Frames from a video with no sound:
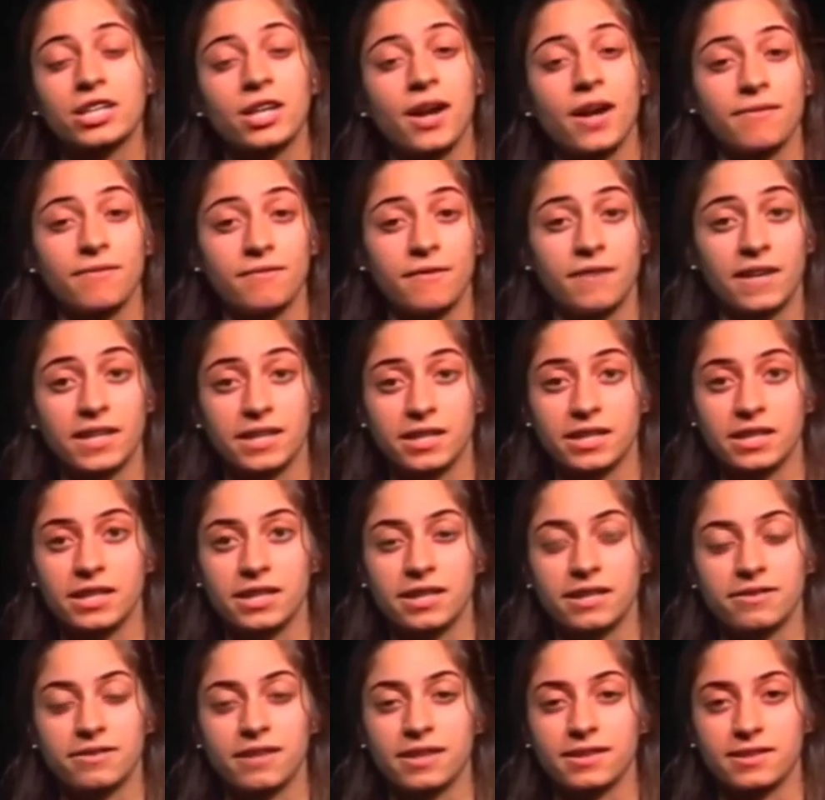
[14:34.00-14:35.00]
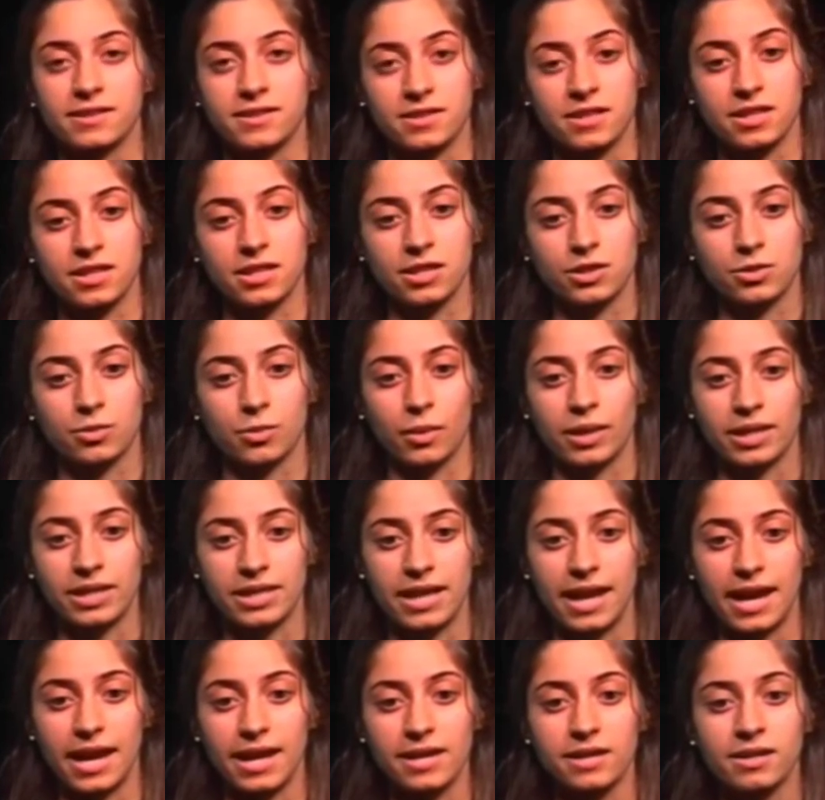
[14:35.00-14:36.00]
meaning that when the two of
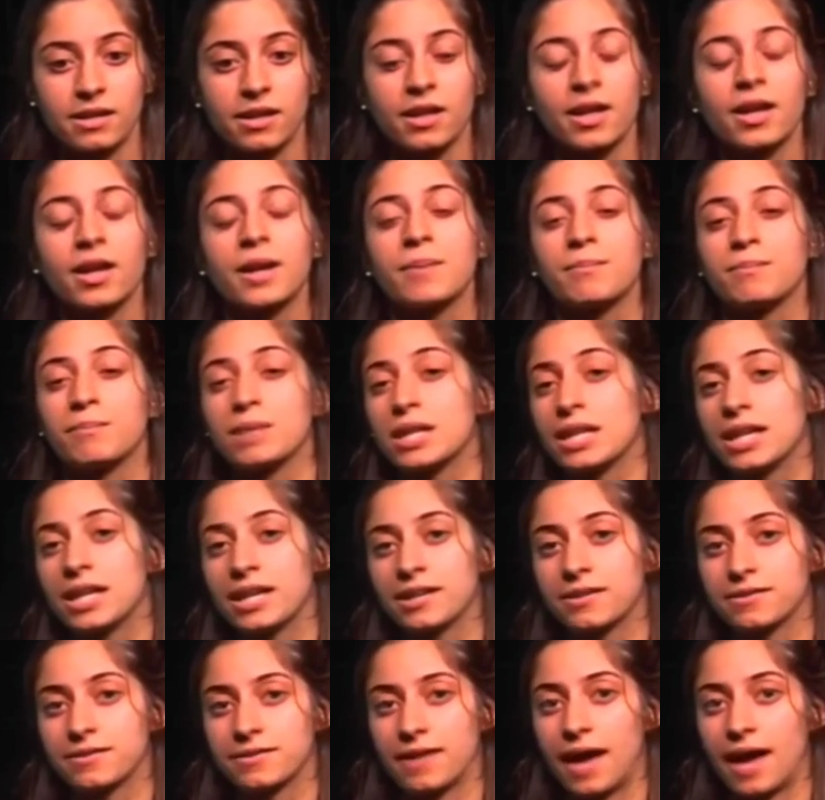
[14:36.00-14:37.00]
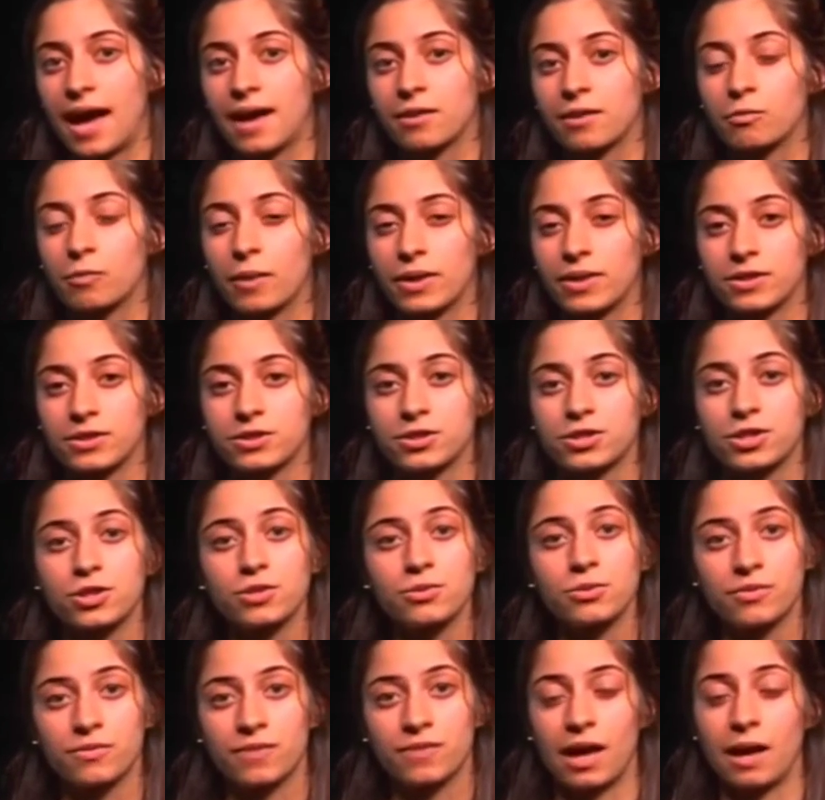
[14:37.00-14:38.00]
them are together on a cell,
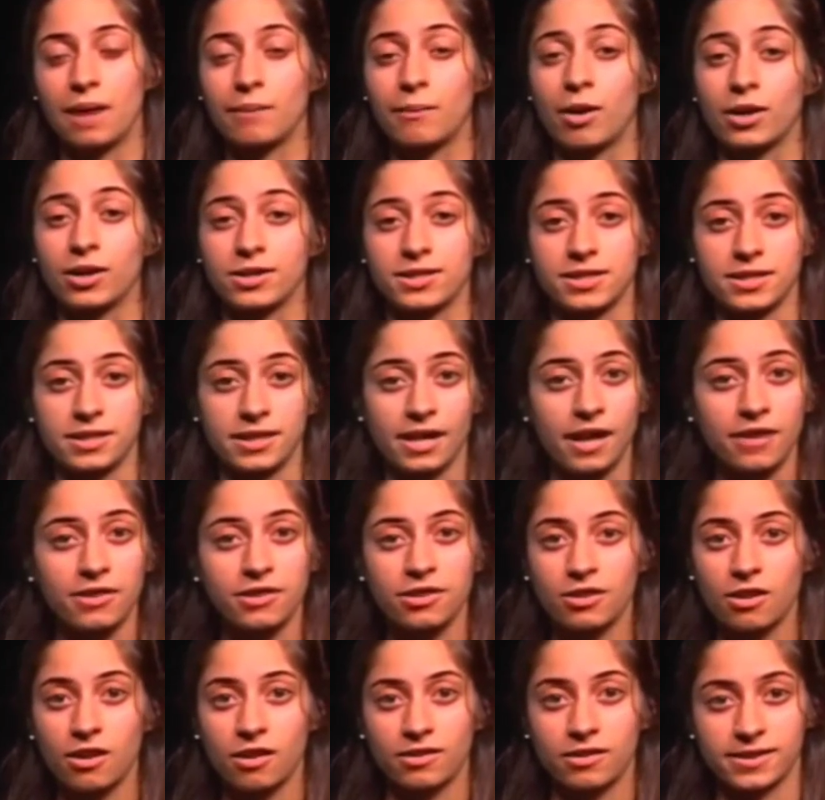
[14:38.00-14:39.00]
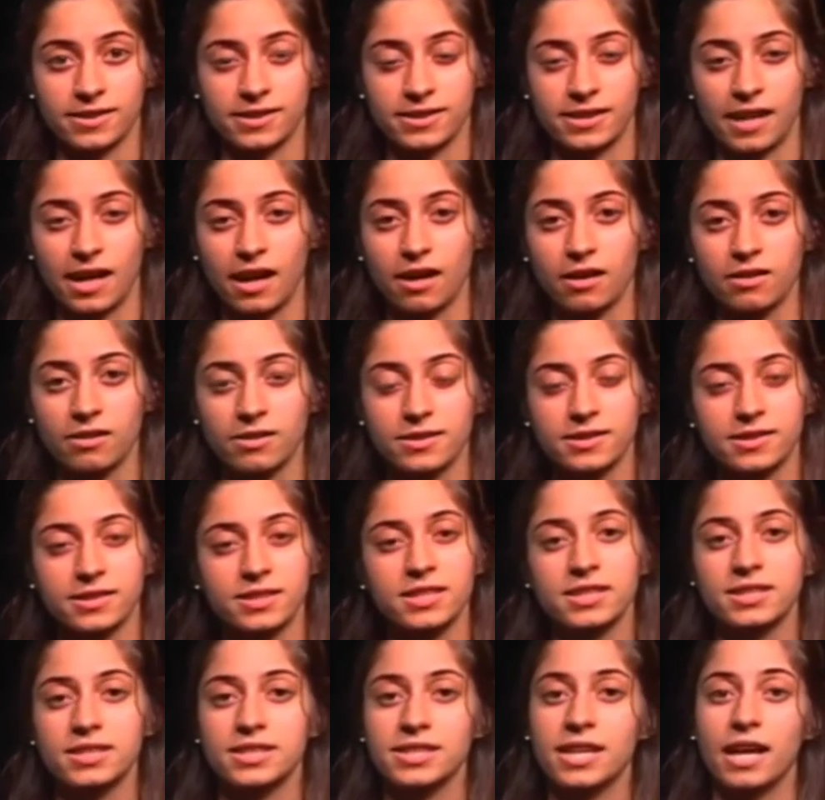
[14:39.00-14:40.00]
CTLA4 will win and
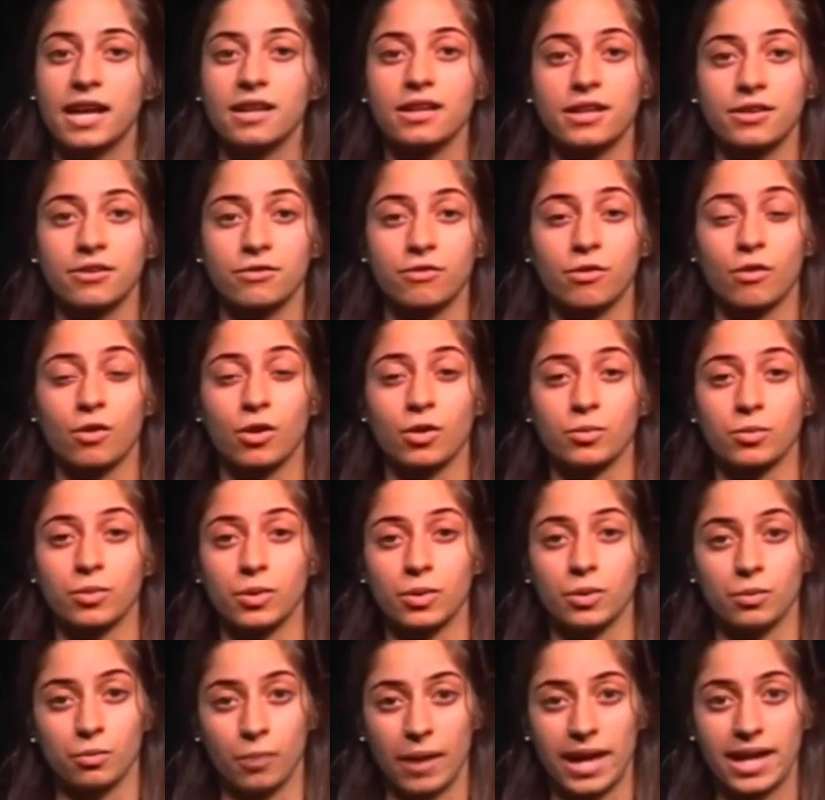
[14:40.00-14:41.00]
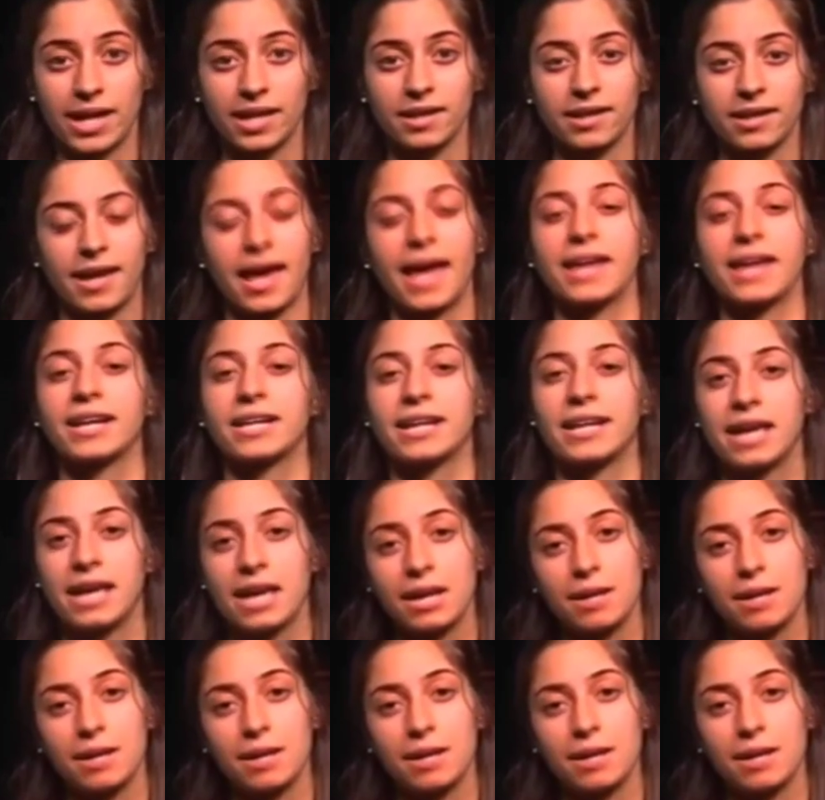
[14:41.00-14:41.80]
inhibit the activation of T cells.